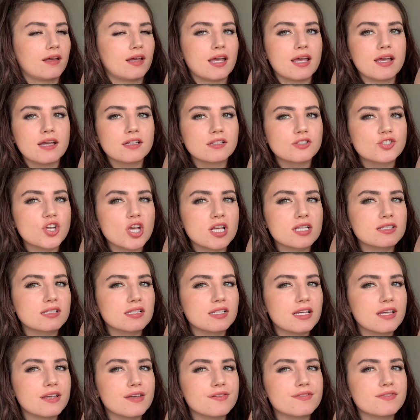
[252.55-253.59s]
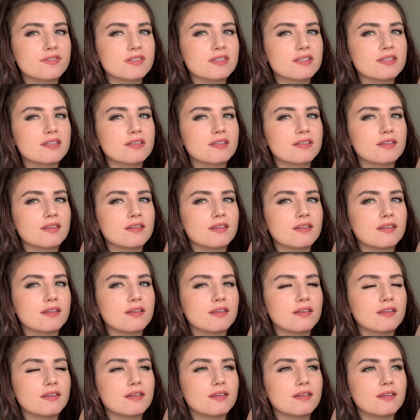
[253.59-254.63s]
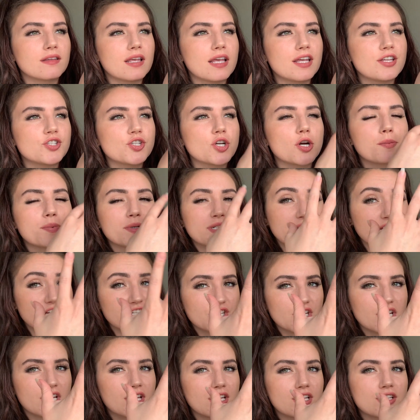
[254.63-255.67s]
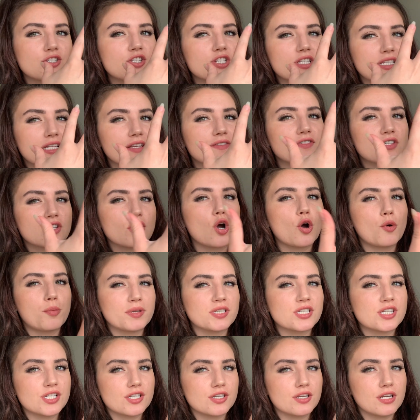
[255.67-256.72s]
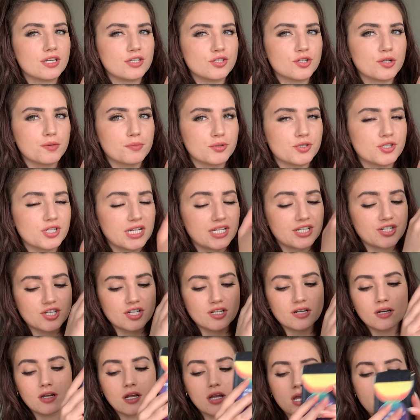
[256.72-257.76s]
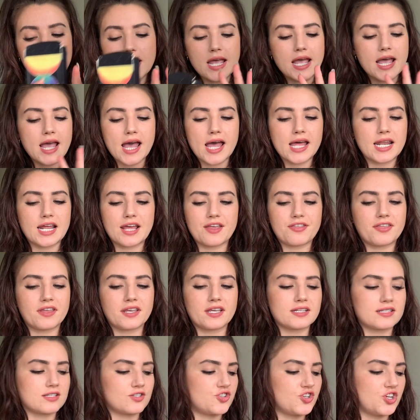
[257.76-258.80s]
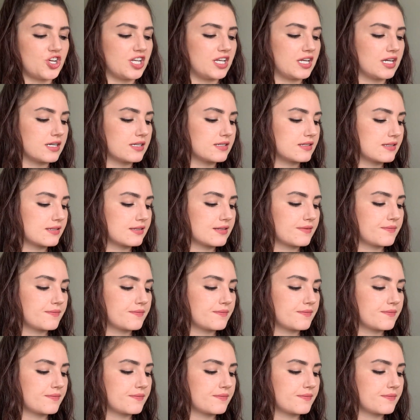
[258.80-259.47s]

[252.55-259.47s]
It just leaves interpretation. It just leaves you open to interpretation, and I think it's genius.